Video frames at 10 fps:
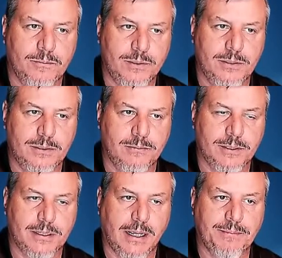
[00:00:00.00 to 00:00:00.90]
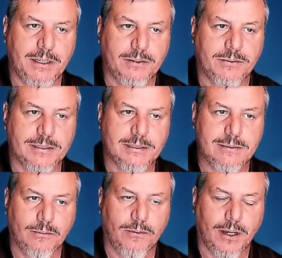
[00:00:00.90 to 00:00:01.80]
using with IP
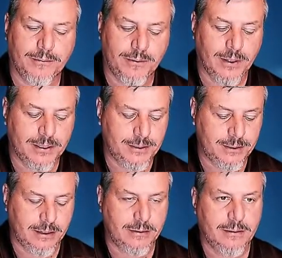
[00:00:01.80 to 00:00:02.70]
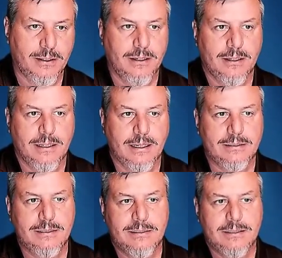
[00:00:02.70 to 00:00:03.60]
addresses and why we want to do that.
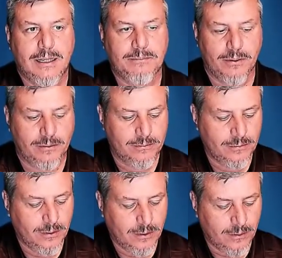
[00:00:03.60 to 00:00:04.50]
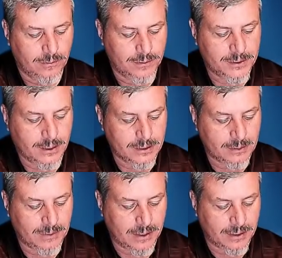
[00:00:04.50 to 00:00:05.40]
As an example, when we talked
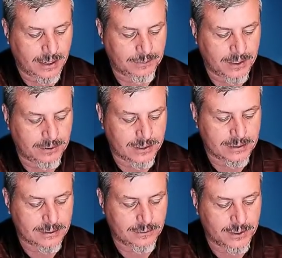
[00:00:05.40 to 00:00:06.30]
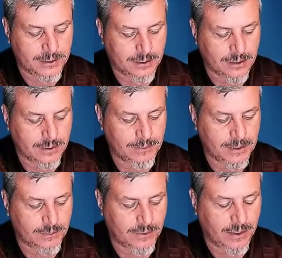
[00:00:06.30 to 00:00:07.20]
about IP addresses and we talked
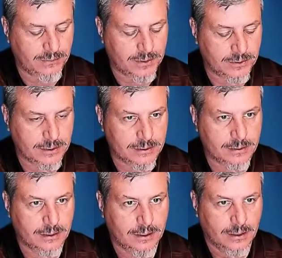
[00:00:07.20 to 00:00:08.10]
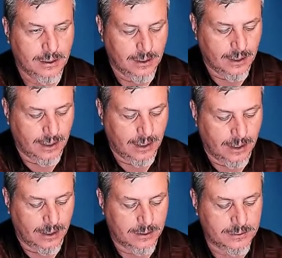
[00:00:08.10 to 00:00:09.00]
about the private address
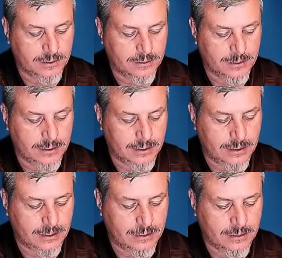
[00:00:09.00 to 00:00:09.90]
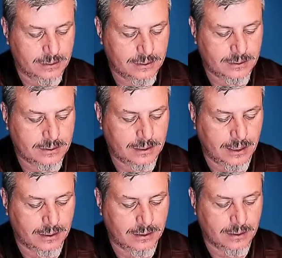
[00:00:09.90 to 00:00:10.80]
using the
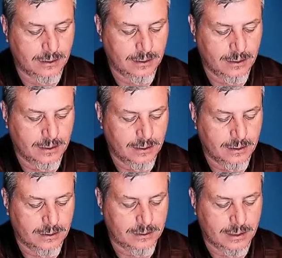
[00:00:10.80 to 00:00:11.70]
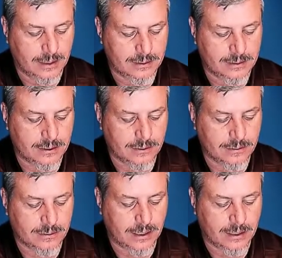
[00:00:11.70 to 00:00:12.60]

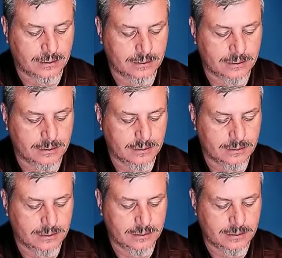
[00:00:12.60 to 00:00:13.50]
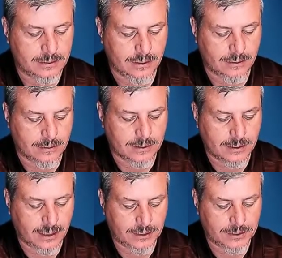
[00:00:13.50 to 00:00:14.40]

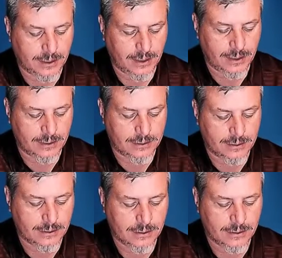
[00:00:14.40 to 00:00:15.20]
10.0.0/8.